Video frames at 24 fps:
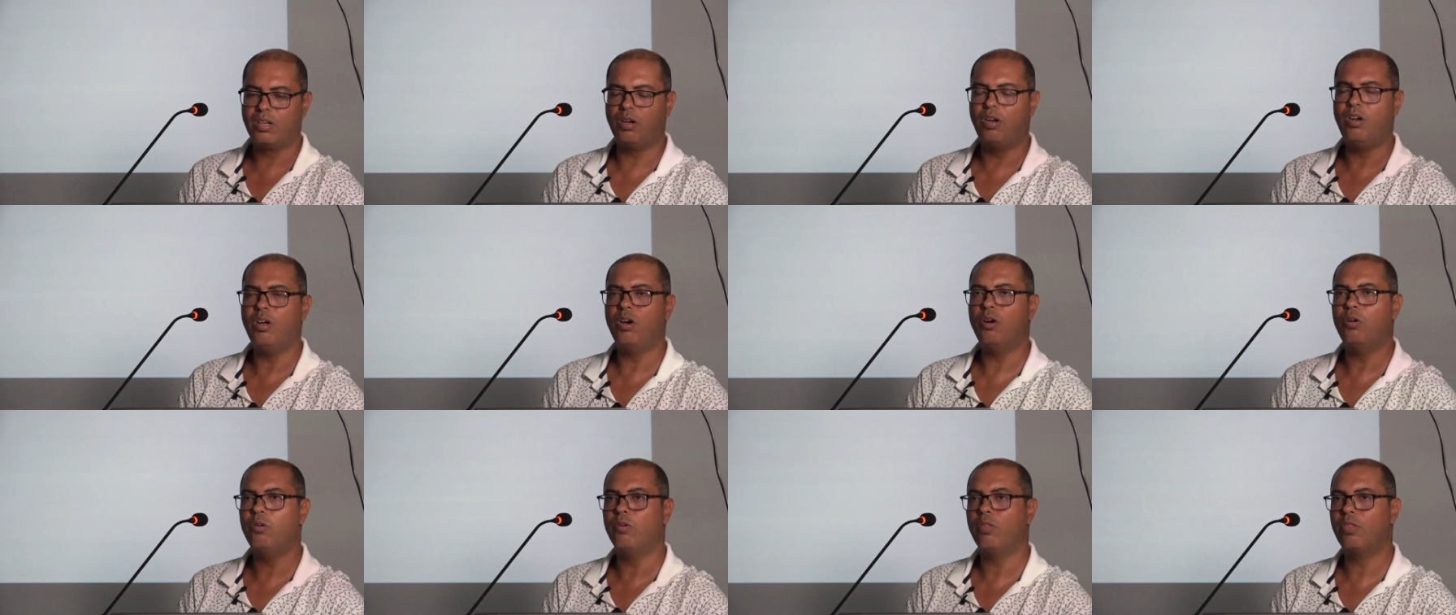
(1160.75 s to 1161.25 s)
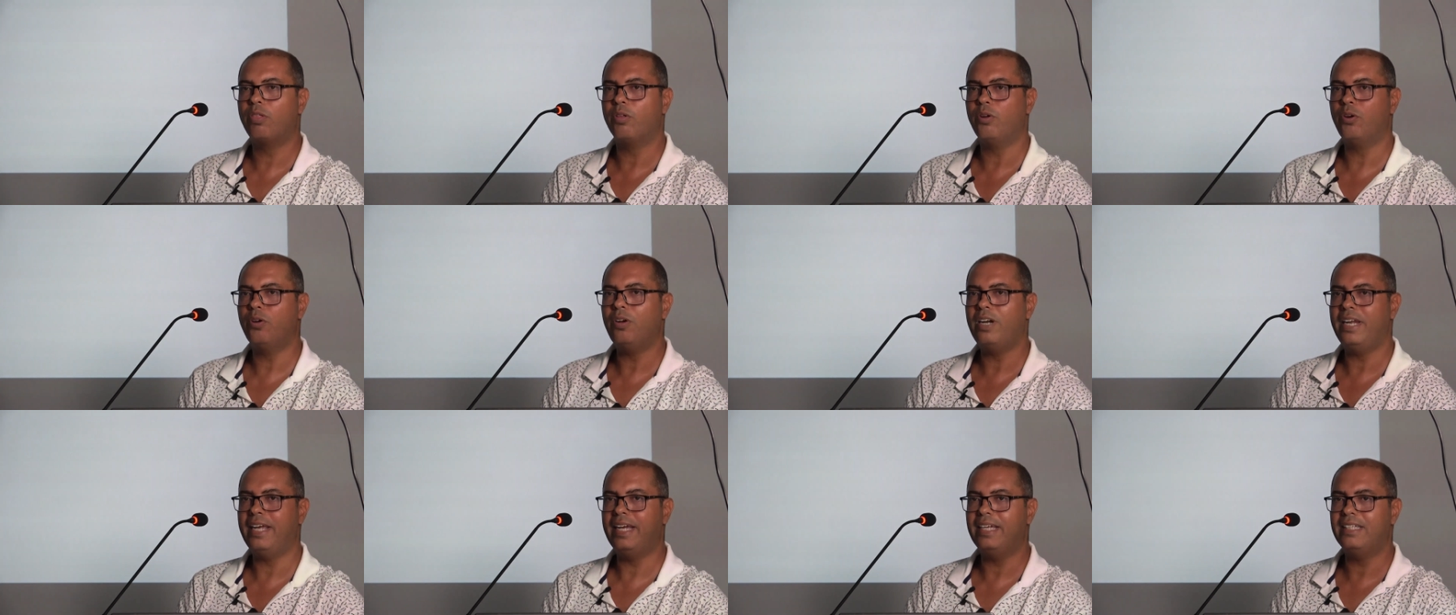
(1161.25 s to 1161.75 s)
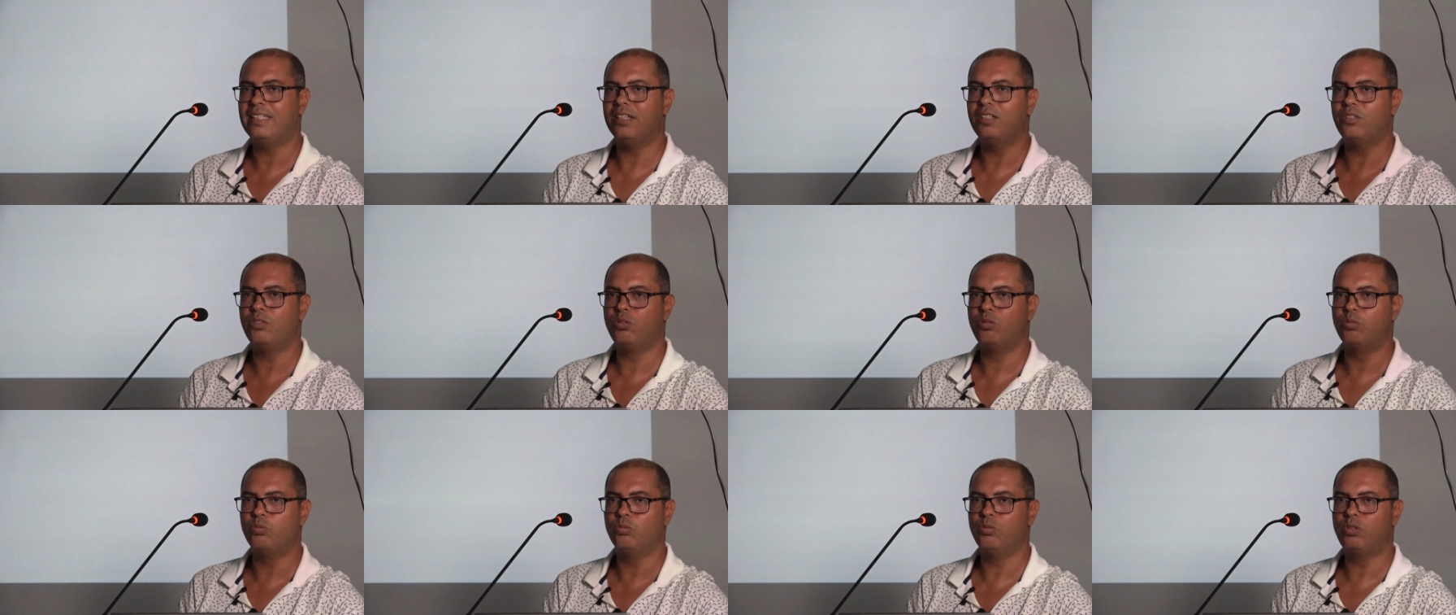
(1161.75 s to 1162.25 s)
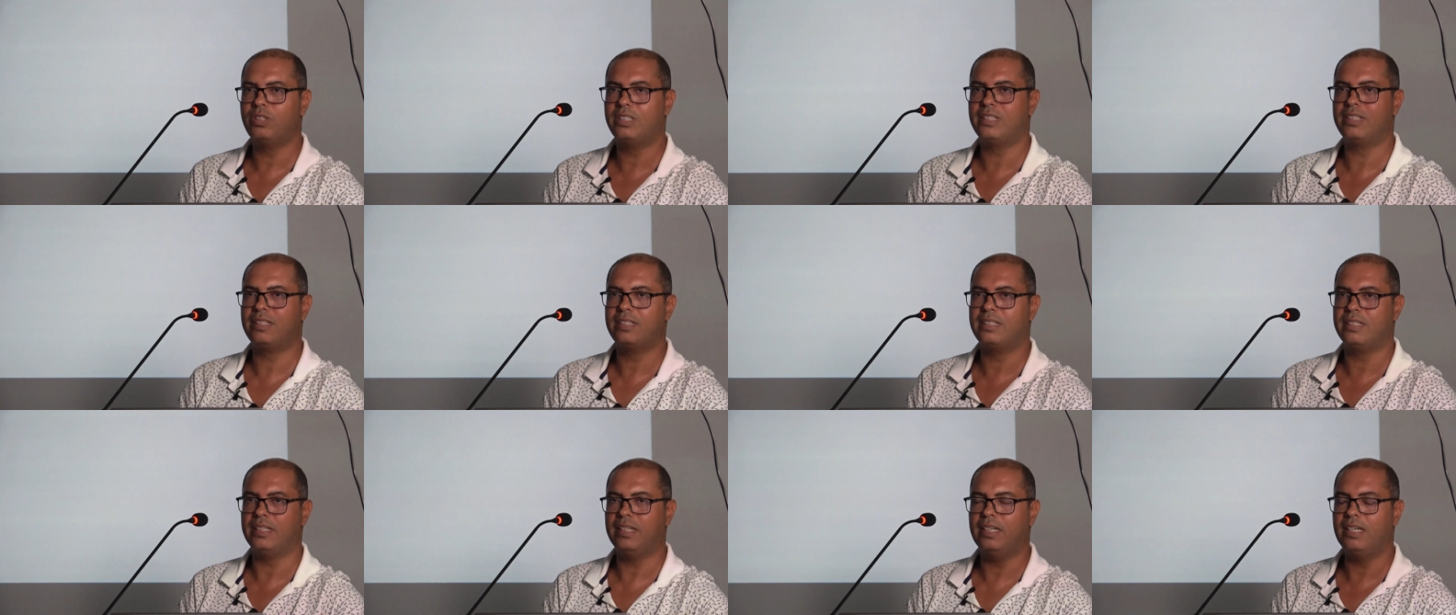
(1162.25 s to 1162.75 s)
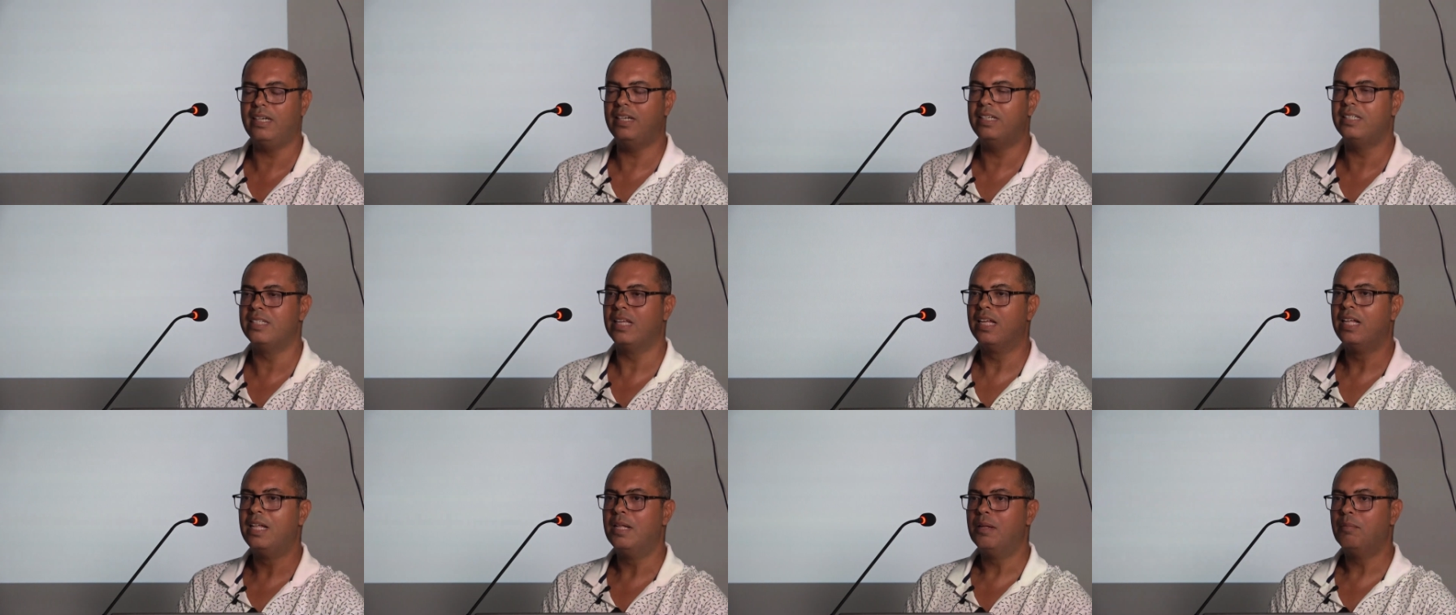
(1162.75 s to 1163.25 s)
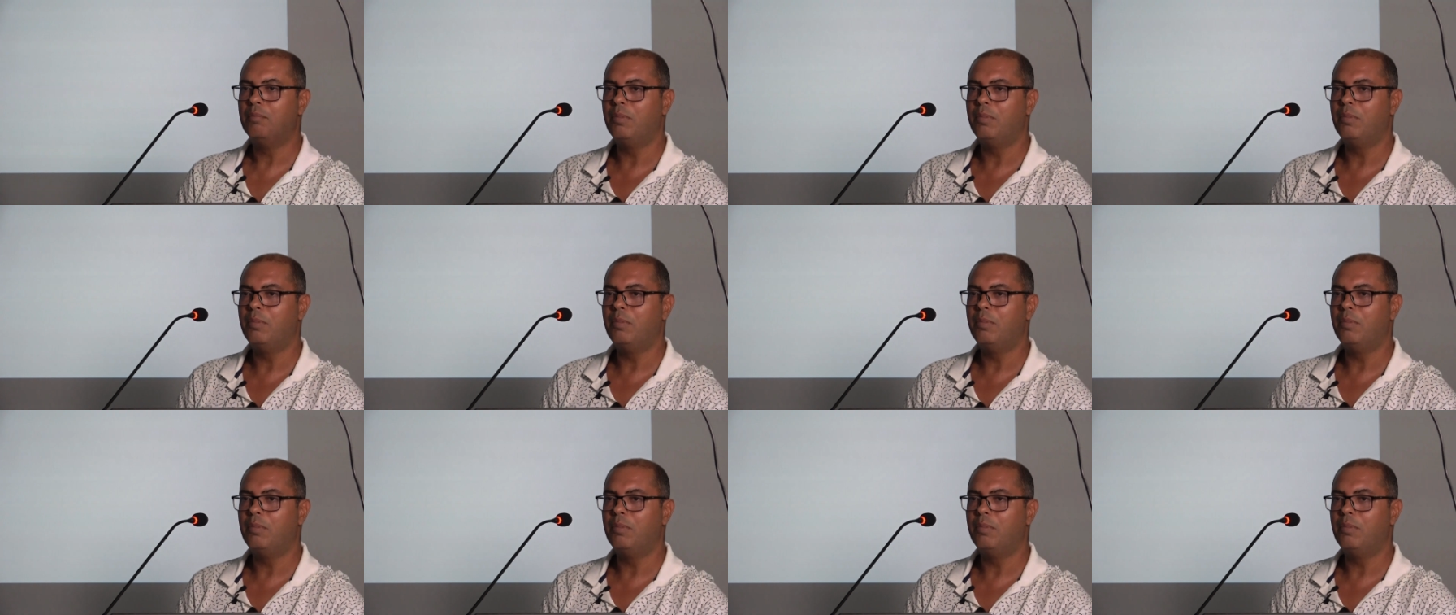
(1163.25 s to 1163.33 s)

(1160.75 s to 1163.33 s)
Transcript: clothes related to seals,